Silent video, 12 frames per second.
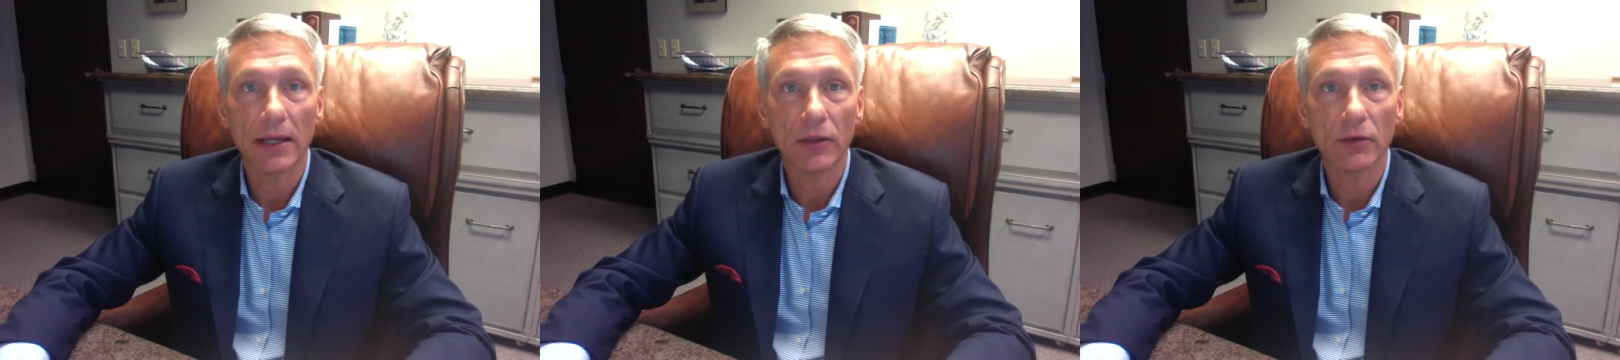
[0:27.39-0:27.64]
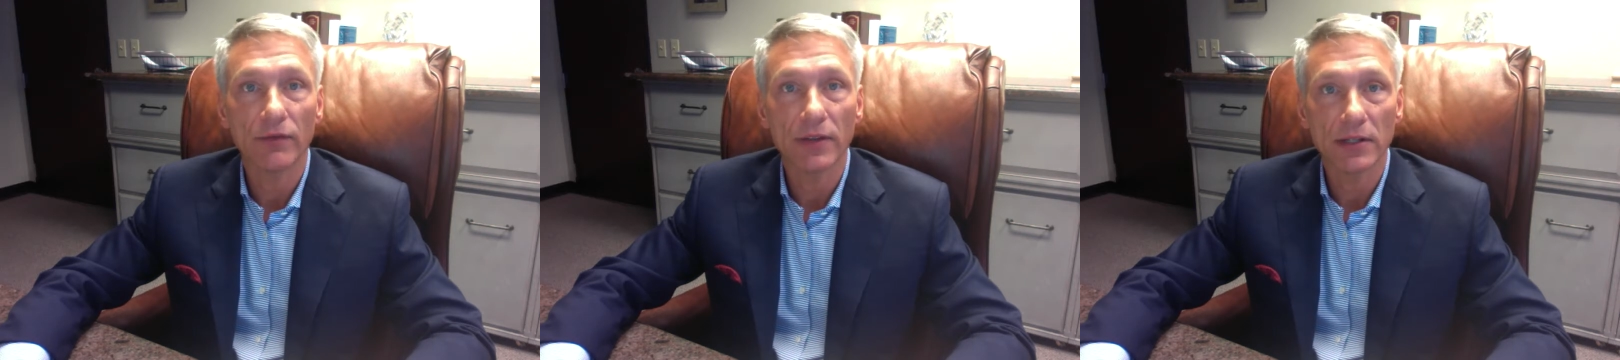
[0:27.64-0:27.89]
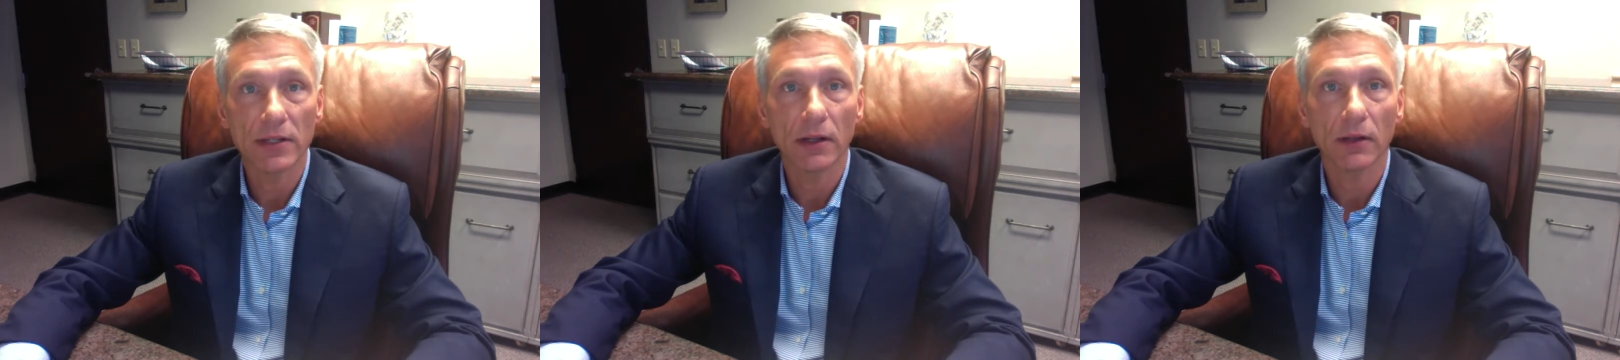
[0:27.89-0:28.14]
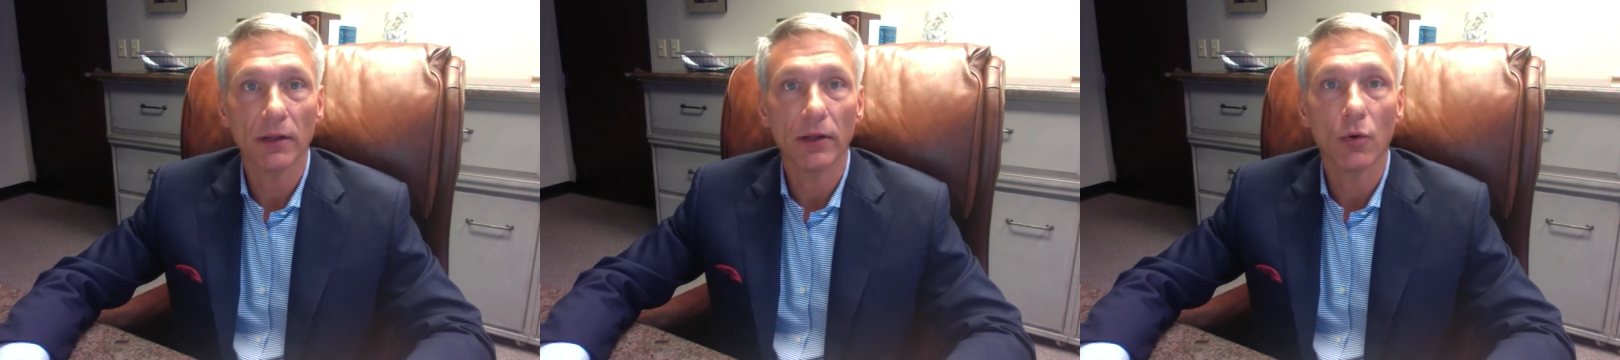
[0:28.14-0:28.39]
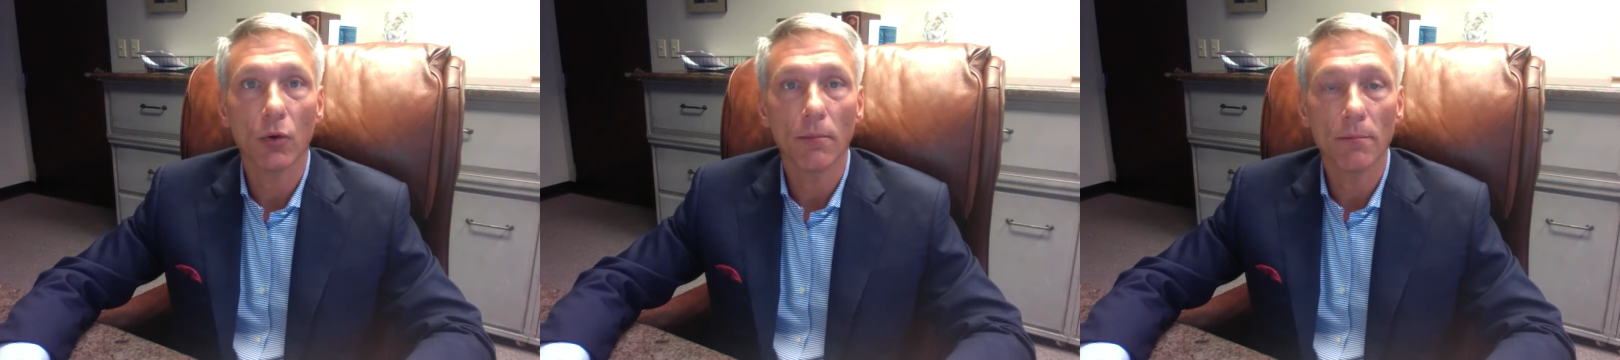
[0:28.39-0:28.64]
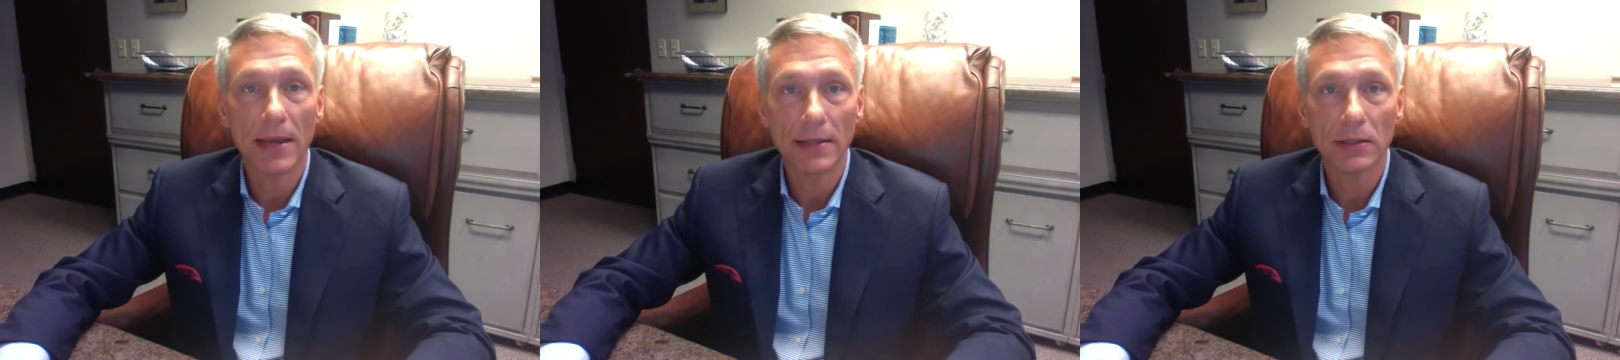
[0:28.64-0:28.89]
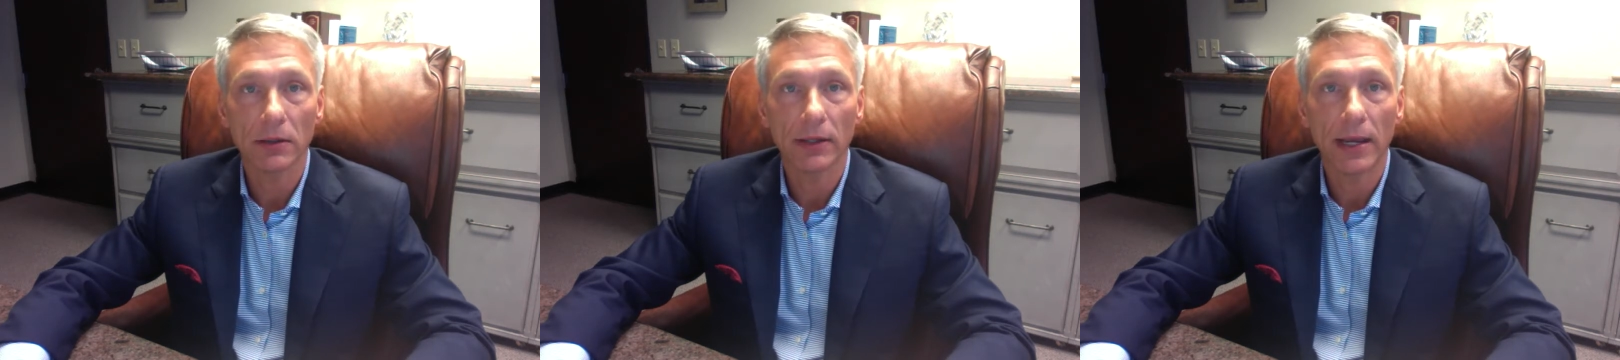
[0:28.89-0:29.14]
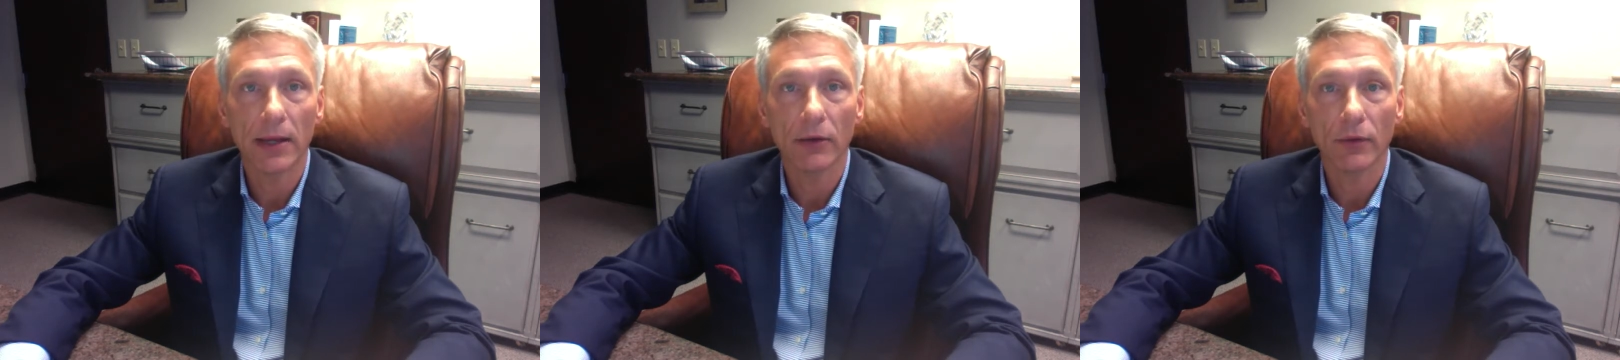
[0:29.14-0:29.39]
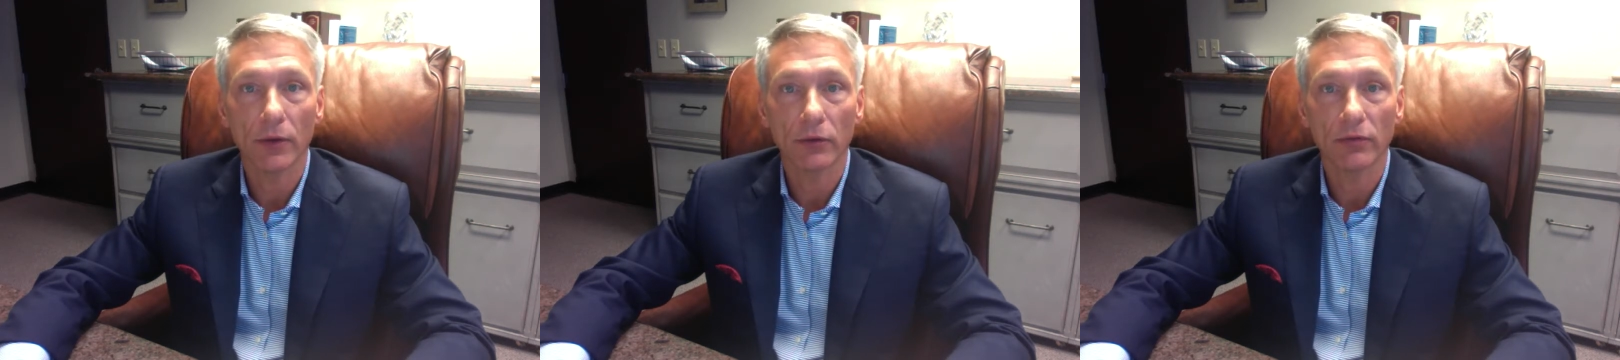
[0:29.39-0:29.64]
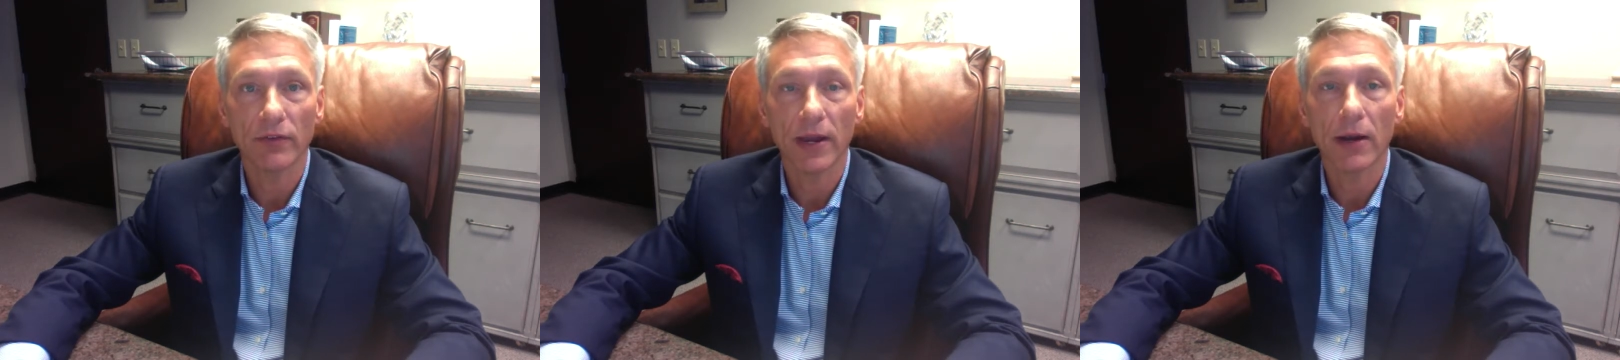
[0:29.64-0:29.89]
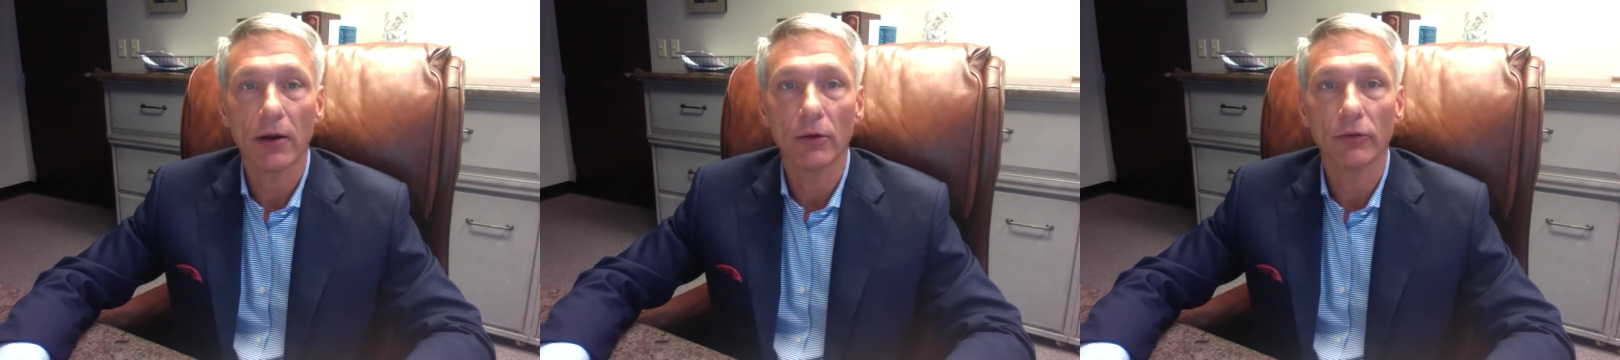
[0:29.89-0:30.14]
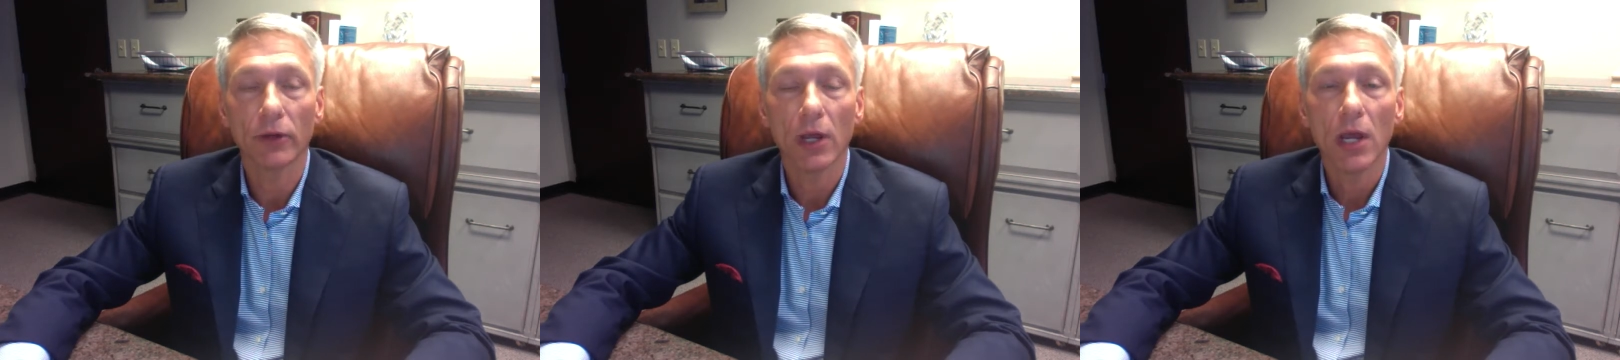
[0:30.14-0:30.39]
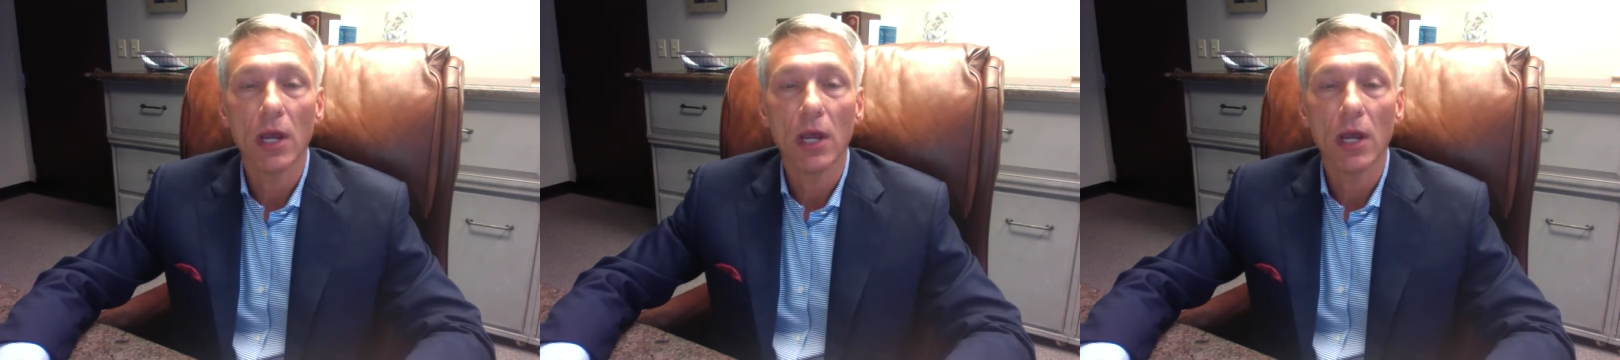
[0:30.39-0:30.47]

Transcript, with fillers: either physically or mentally handle those affairs.